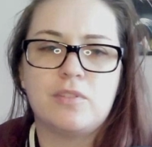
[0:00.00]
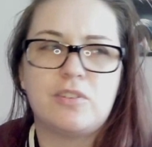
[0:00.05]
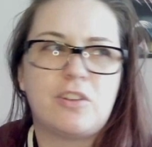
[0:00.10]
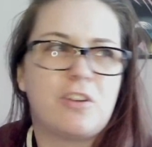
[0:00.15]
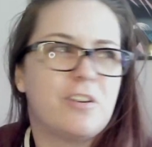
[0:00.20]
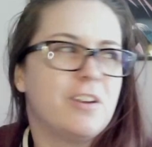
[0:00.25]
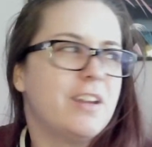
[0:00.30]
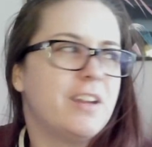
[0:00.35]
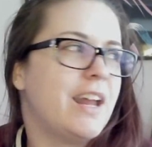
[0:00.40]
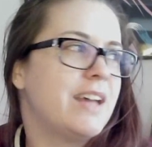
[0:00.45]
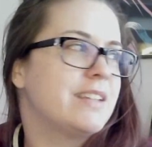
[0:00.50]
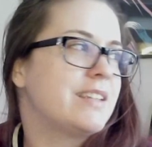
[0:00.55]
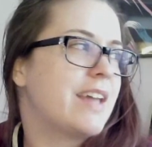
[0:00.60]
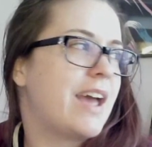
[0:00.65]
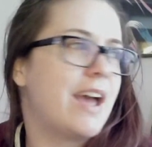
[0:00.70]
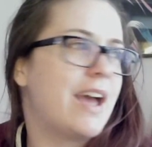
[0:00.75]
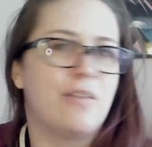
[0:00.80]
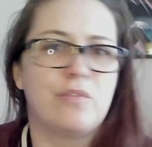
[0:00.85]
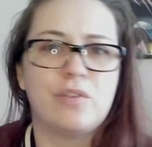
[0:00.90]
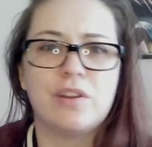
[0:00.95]
Target has
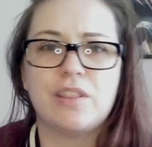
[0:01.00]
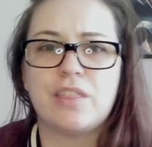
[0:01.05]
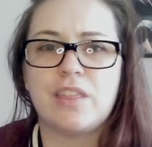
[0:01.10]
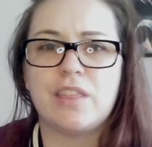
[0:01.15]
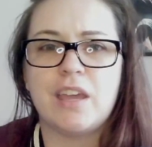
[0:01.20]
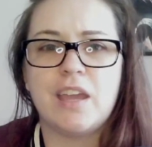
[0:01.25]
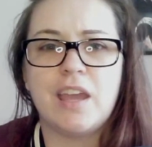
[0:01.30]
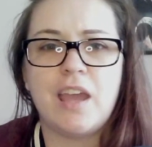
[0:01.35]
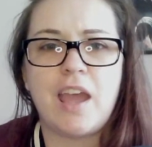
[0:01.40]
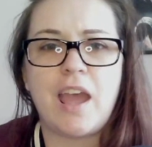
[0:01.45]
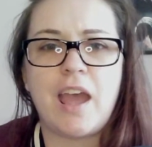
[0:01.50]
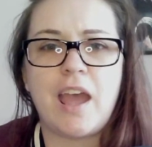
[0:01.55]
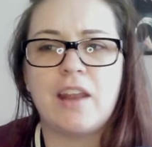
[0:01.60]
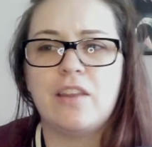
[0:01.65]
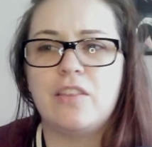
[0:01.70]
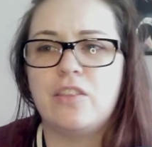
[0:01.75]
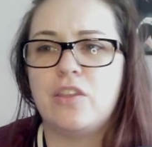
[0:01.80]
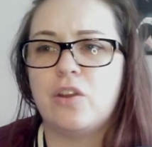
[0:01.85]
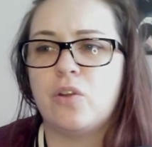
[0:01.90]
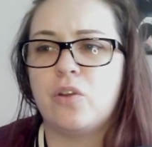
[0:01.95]
everything,
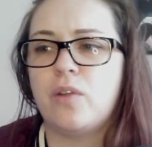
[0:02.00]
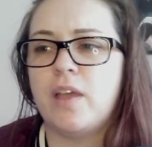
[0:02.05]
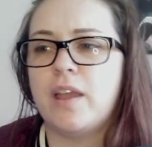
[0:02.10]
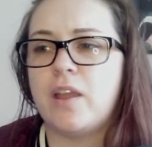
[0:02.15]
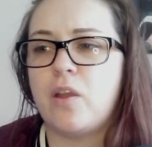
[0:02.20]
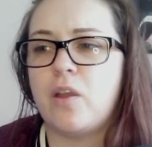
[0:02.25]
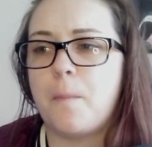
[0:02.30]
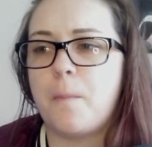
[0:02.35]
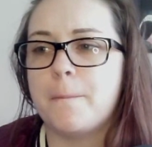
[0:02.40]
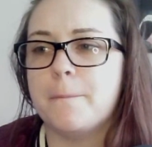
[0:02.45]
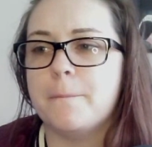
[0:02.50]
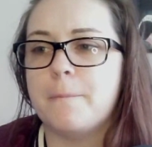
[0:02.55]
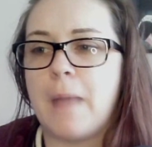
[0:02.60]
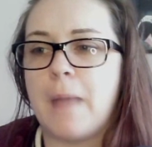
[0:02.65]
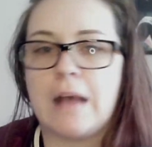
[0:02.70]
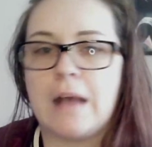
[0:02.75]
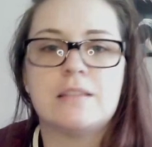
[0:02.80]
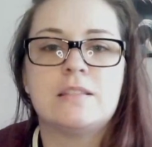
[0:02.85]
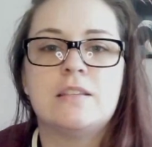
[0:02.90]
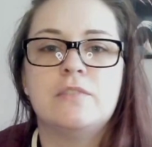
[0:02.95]
and they're like
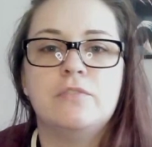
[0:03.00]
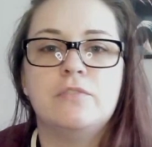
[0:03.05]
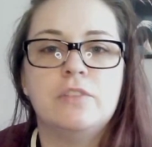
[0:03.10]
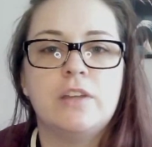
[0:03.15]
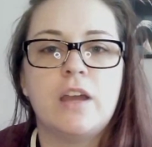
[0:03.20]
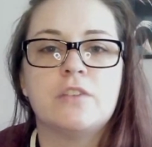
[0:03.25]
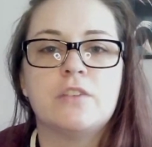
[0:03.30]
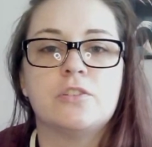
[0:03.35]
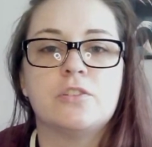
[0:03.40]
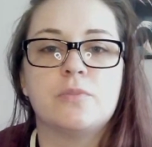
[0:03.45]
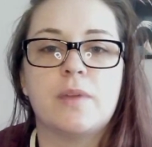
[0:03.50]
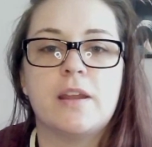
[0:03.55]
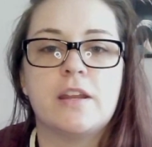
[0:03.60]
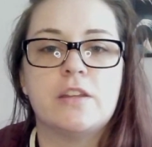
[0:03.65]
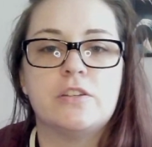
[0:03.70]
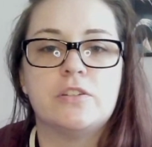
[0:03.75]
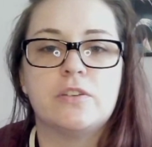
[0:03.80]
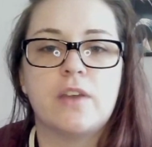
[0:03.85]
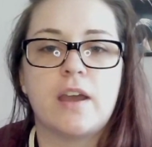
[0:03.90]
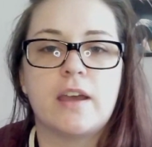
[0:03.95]
massively
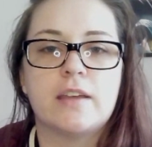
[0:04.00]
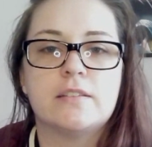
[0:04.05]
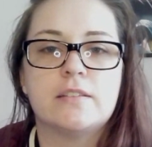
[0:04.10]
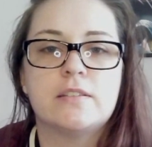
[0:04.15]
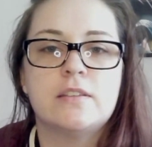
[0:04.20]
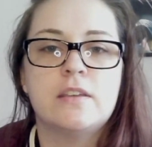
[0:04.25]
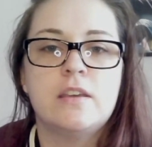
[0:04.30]
underrated, you guys,